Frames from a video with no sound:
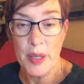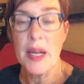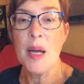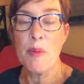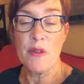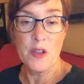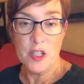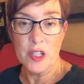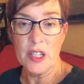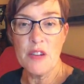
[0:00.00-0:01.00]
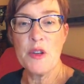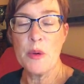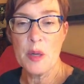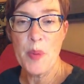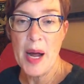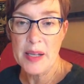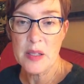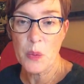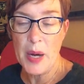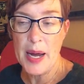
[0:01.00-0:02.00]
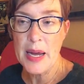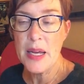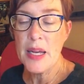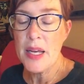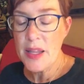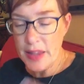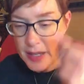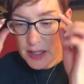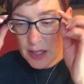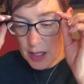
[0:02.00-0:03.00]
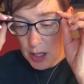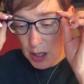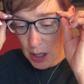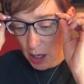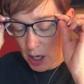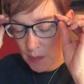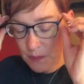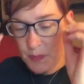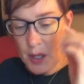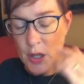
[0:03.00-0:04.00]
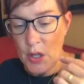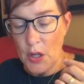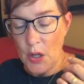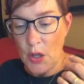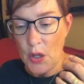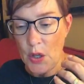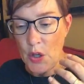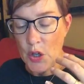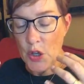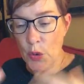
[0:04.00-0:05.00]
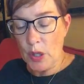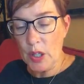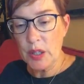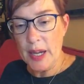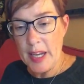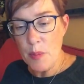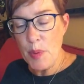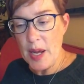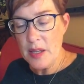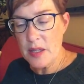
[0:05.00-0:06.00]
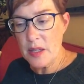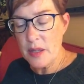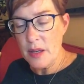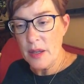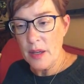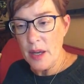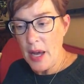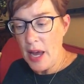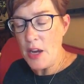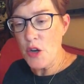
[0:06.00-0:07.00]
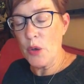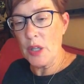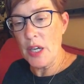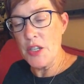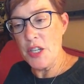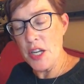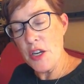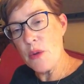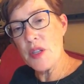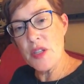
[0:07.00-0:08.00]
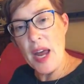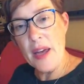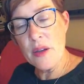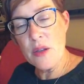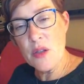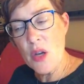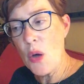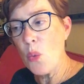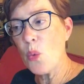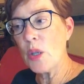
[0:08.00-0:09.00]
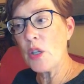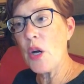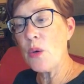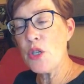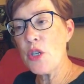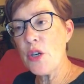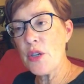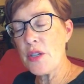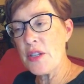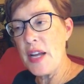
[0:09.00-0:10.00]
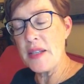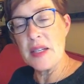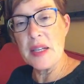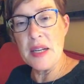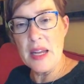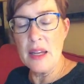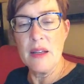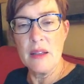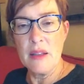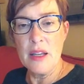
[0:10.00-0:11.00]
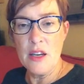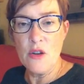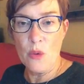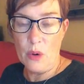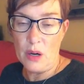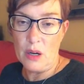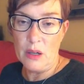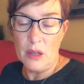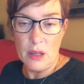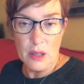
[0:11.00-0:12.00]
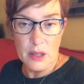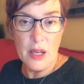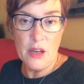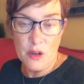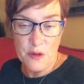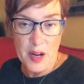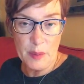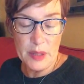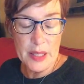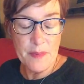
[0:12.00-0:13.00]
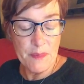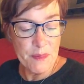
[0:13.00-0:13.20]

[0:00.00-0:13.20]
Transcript: But but for sure, if you were to pass away, that um, your client base and your continued sales will go to your designee in your uh, in your family.